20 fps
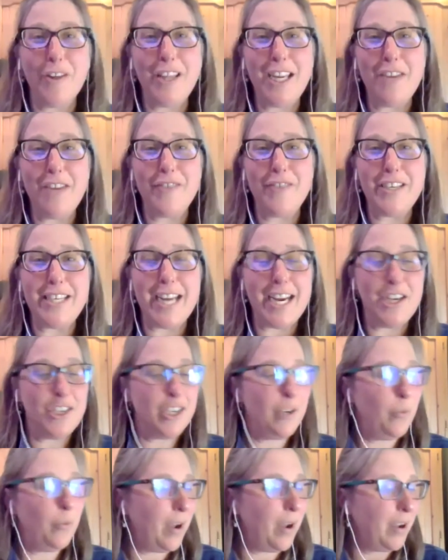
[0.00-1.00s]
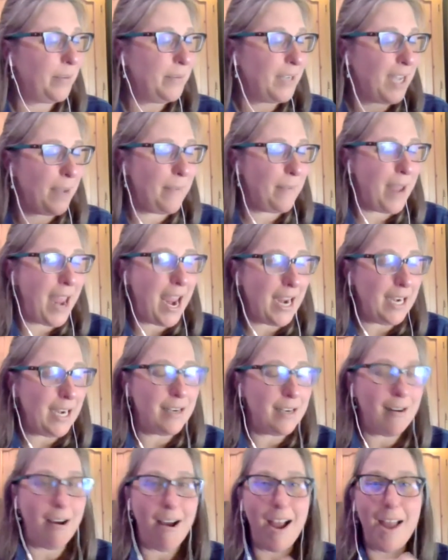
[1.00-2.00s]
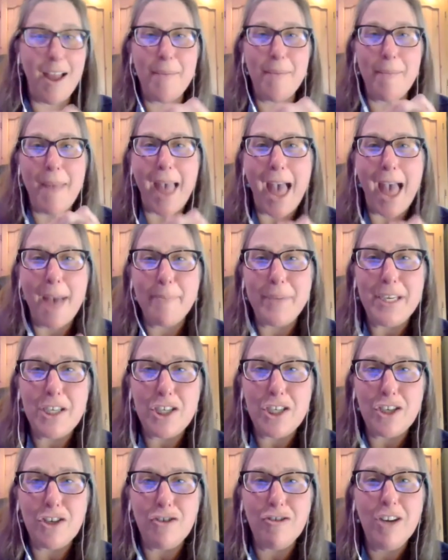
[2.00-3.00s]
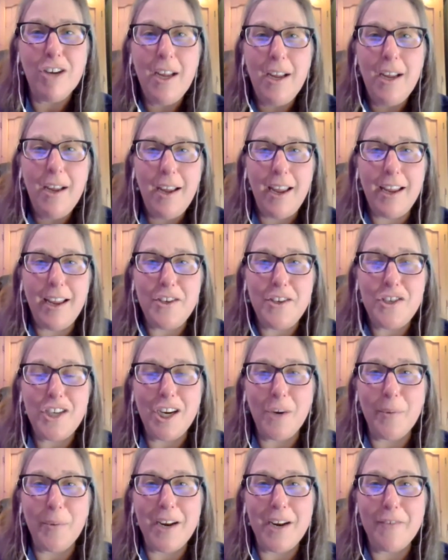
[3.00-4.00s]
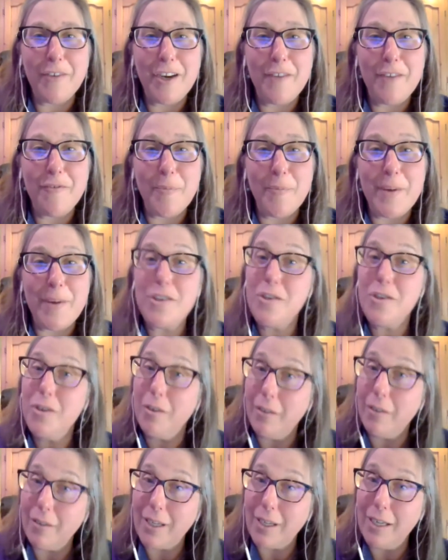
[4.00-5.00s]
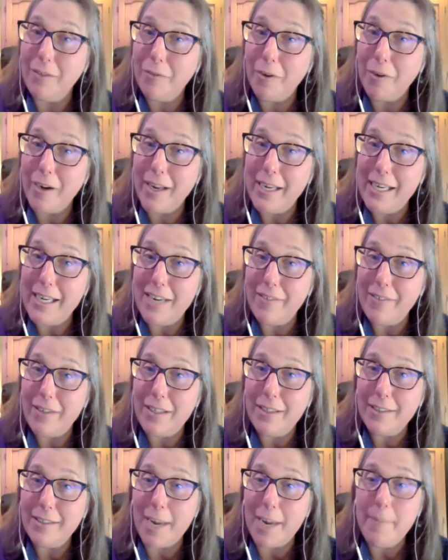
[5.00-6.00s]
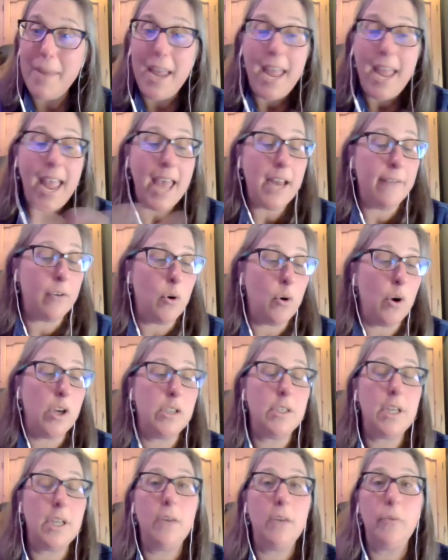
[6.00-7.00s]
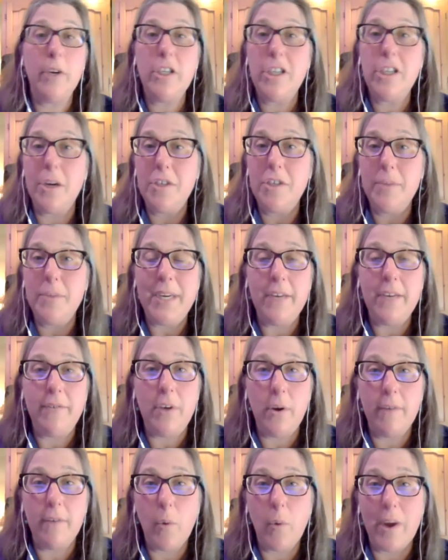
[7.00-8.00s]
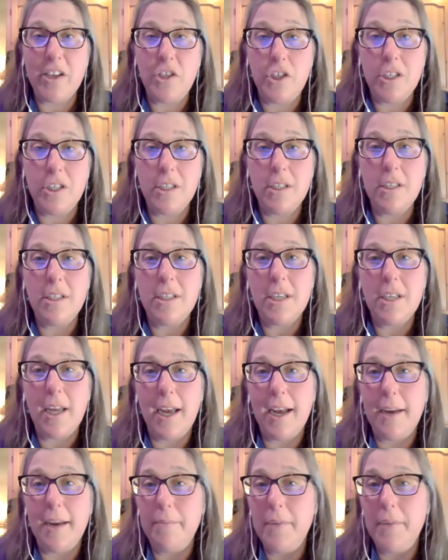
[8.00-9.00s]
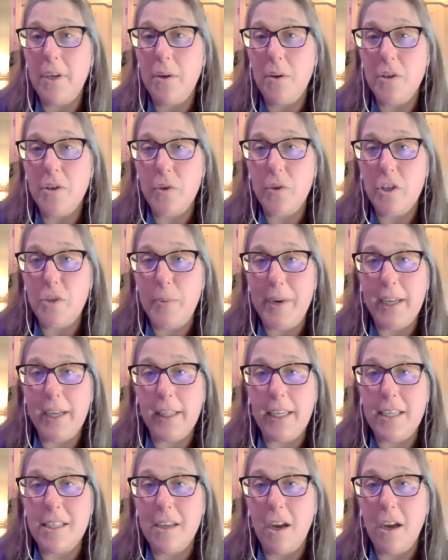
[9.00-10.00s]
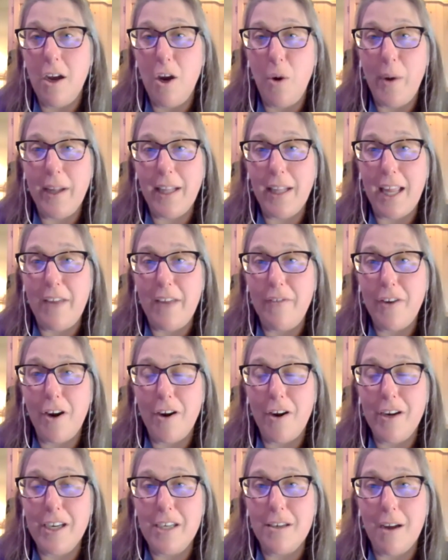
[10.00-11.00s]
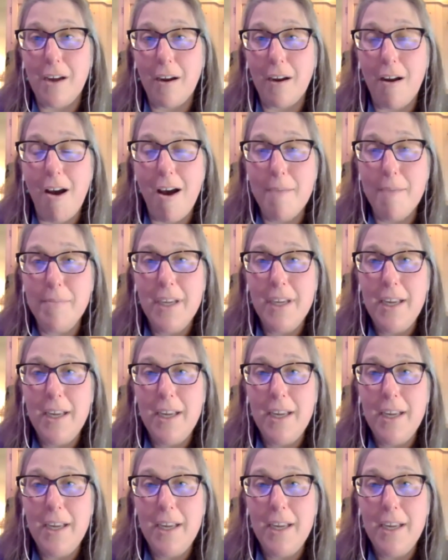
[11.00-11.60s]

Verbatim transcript: invitation. Welcome to come anytime. I'm happy to and share whatever information you're looking for at any given time. And of course, uh, reach out to me if you have questions. Um, you can always reach me at lisa o at lifeguarding.com